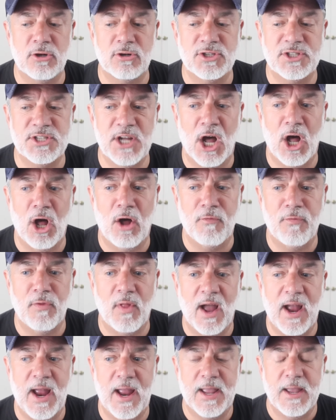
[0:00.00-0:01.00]
herself,
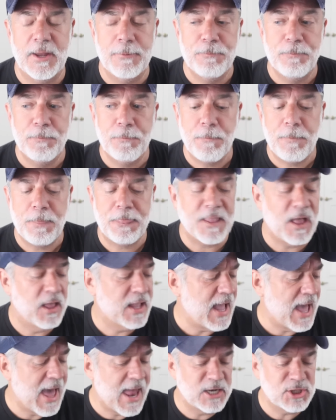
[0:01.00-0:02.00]
like, like, how